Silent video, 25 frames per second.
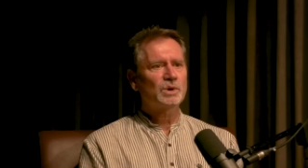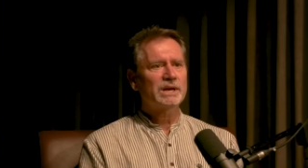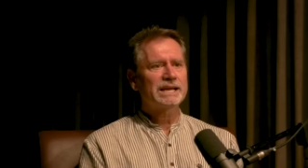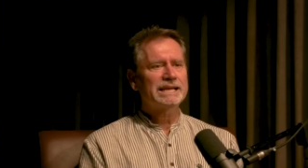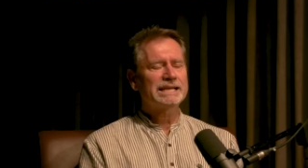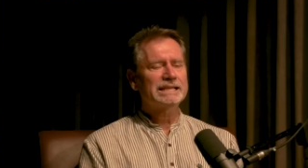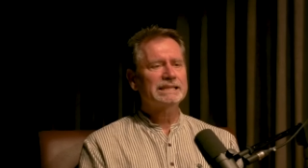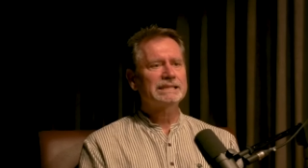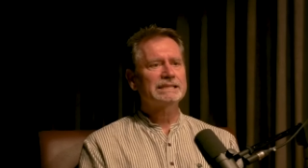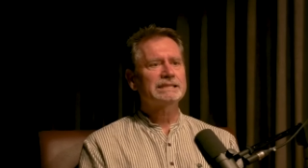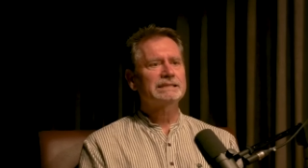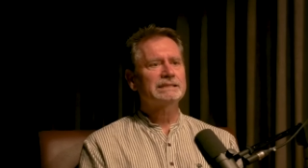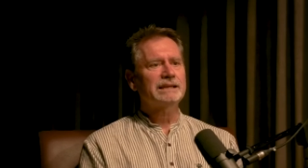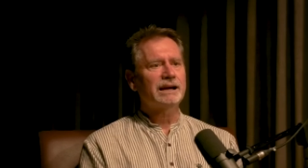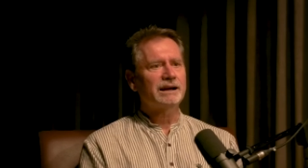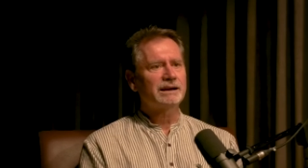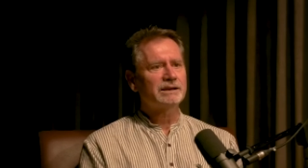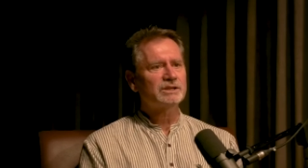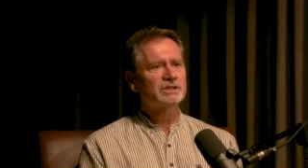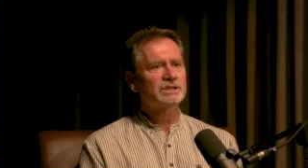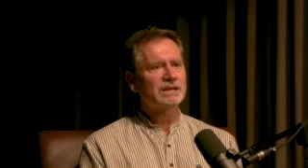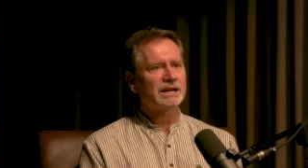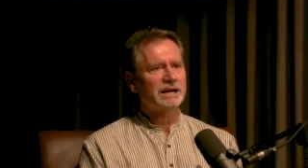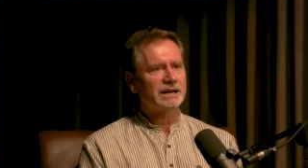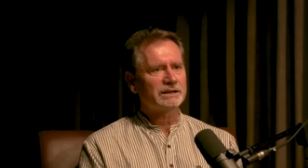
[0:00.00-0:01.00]
getting this
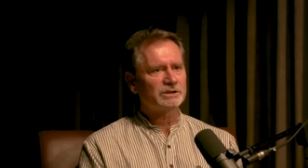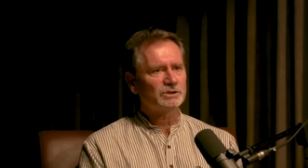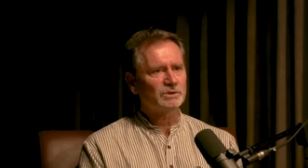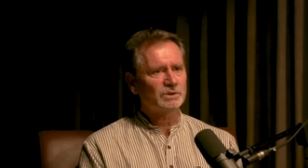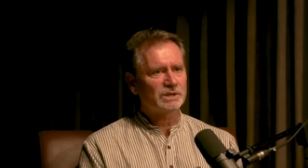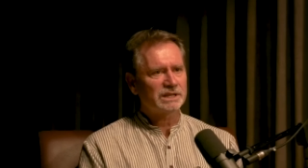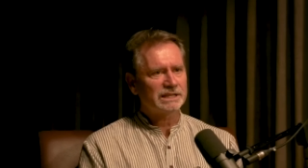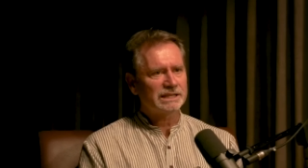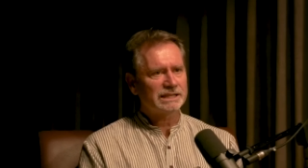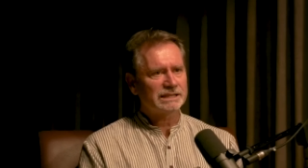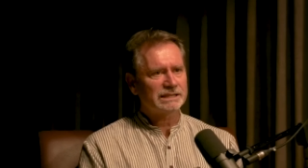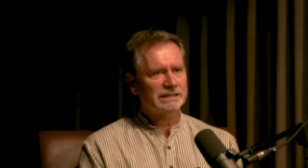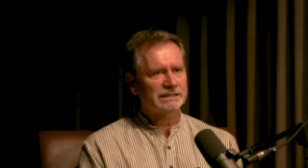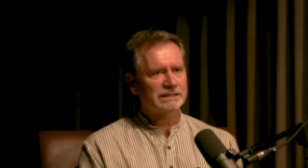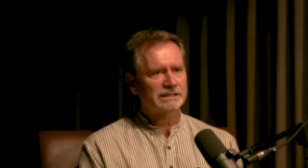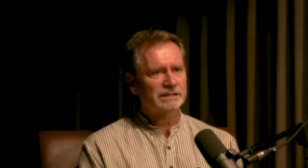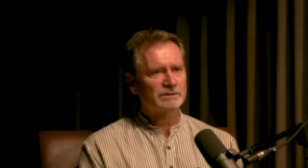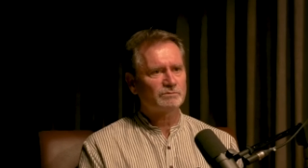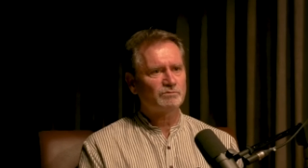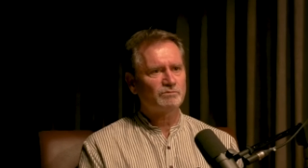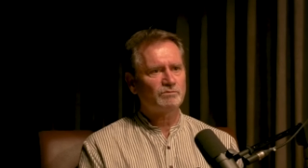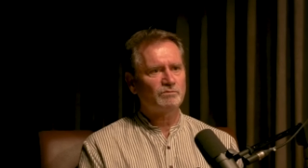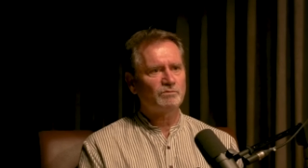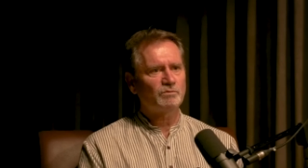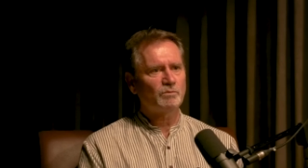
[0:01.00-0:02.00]
darshan. You're getting
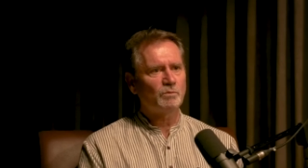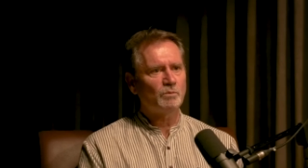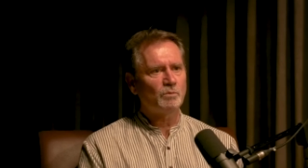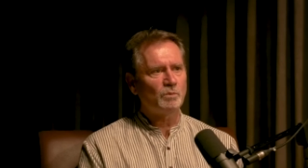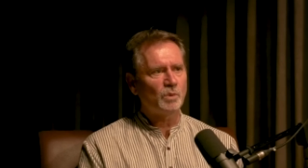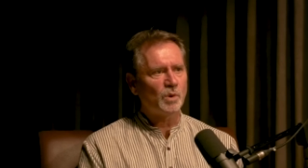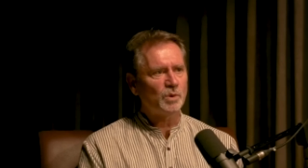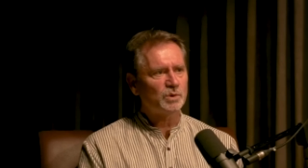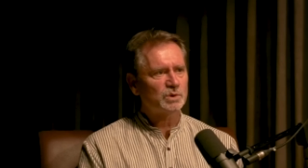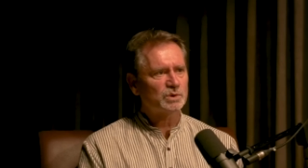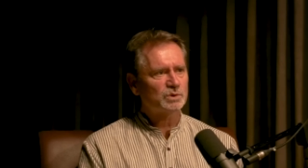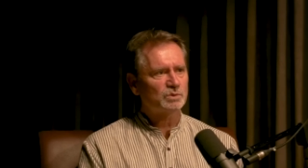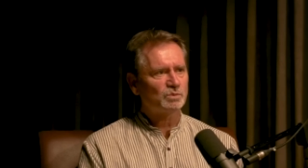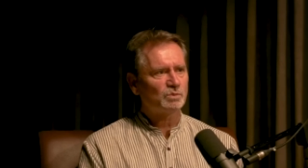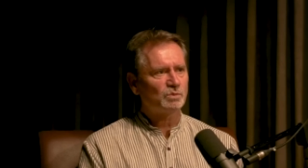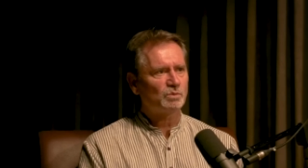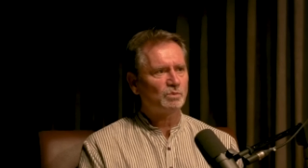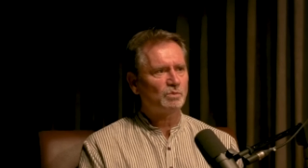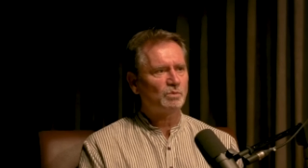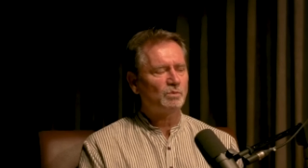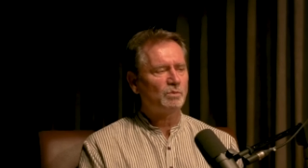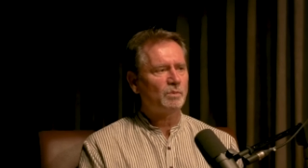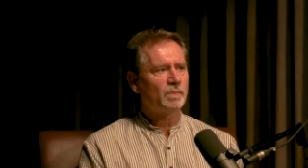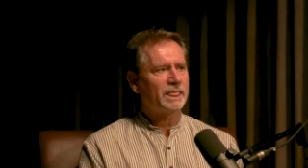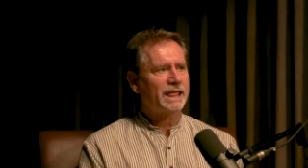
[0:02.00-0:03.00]
this most,
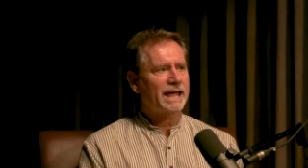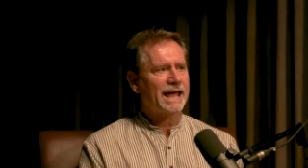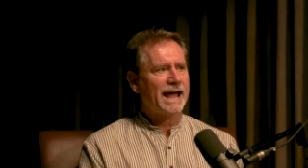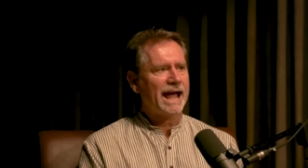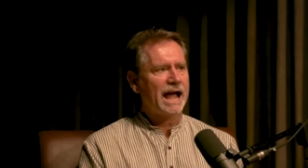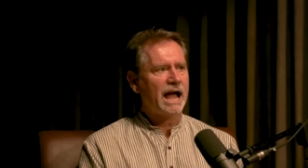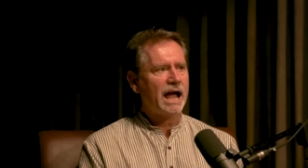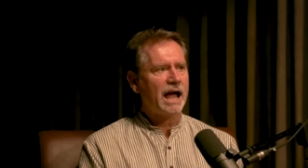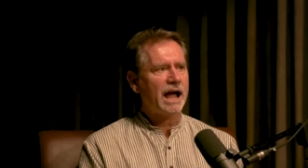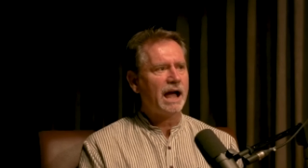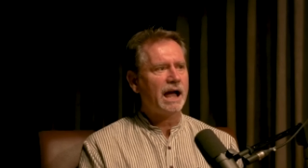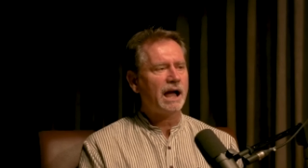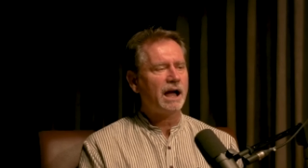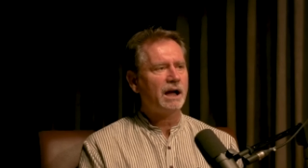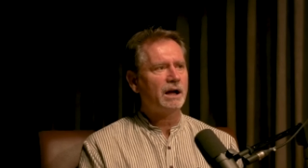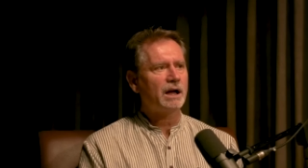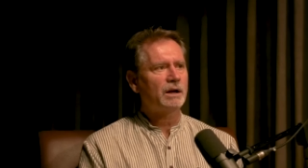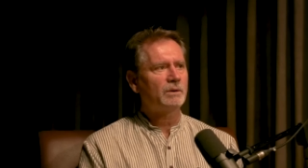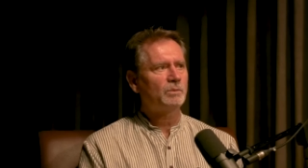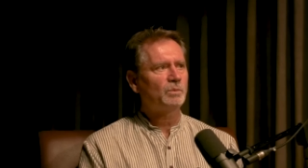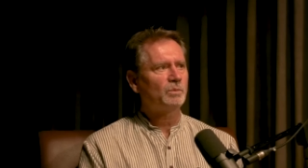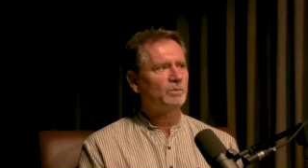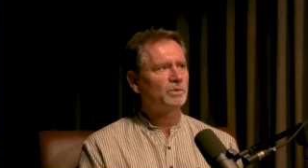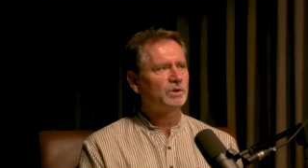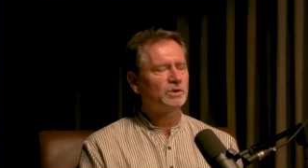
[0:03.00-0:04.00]

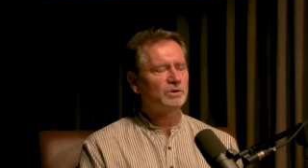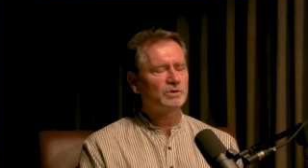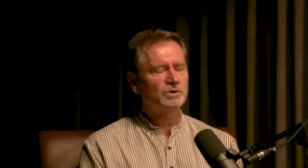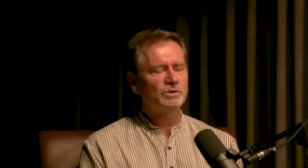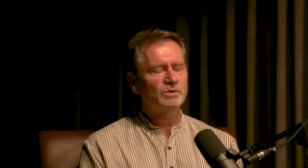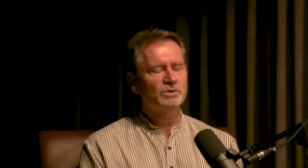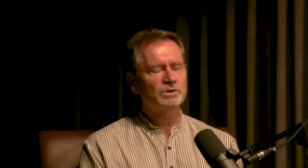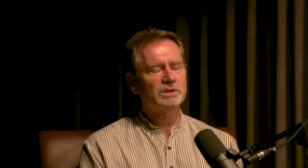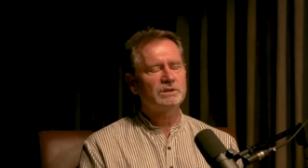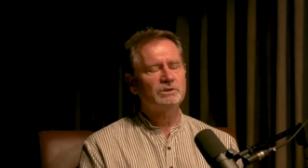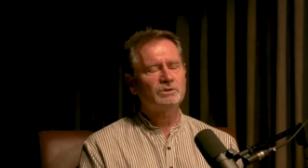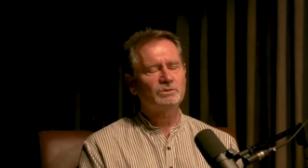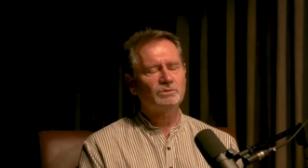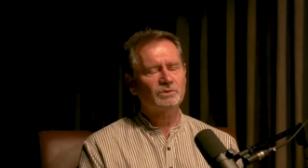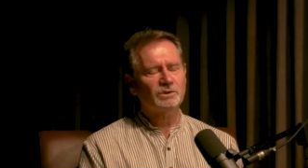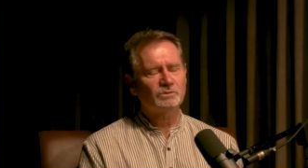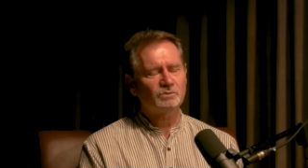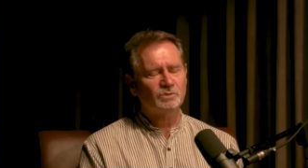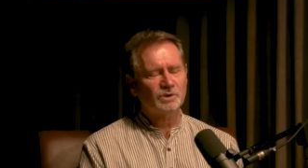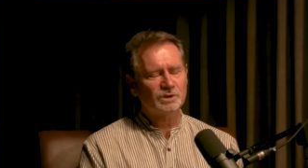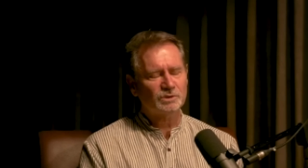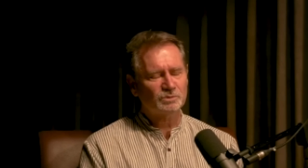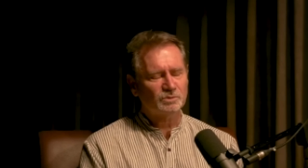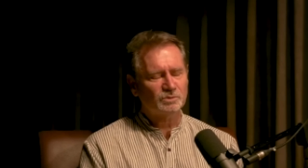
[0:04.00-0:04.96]
what